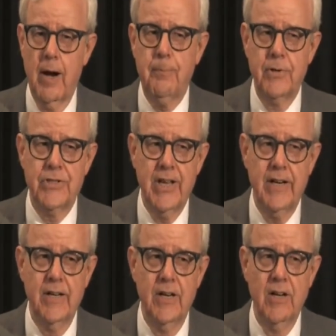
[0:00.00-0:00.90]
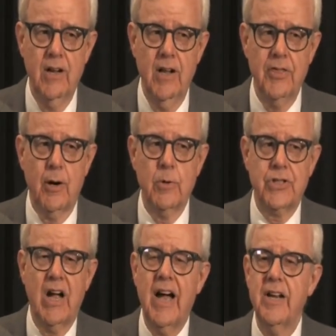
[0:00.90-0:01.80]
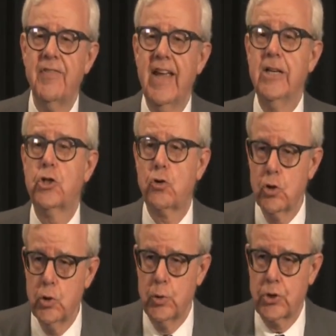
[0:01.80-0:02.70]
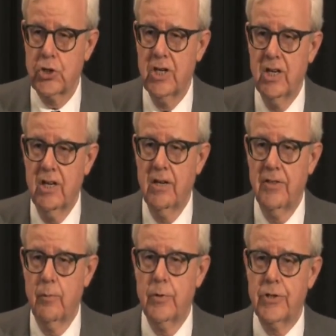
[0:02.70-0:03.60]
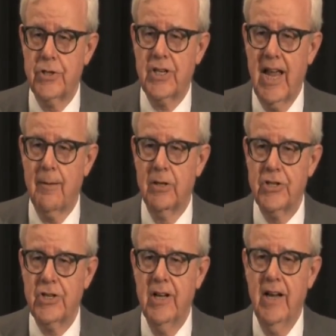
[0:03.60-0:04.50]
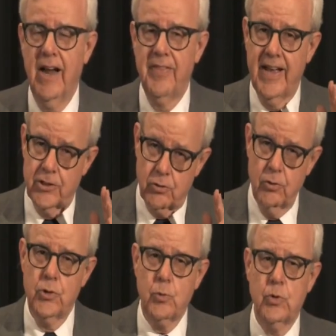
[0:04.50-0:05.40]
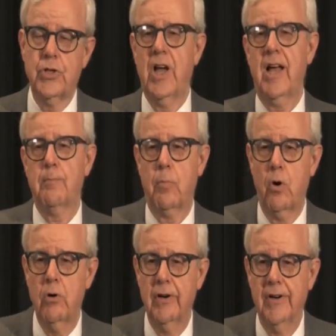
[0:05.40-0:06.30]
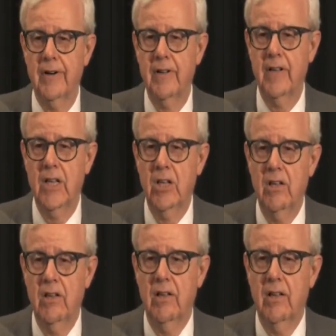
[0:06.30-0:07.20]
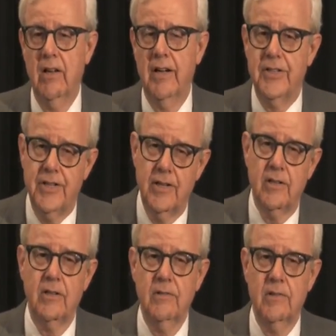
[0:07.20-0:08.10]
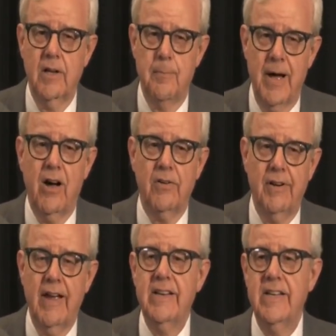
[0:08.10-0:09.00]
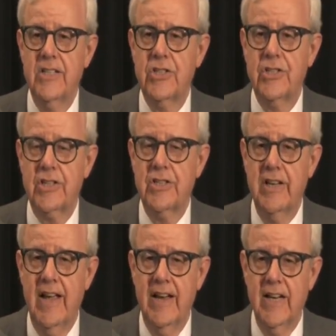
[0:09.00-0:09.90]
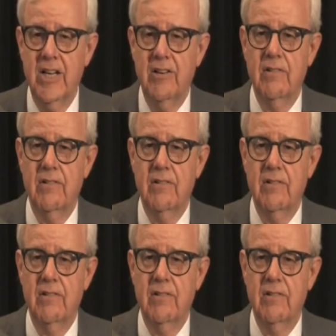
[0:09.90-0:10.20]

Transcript: represented, there was kind of a truce that was established, and that truce was not broken until about 1968.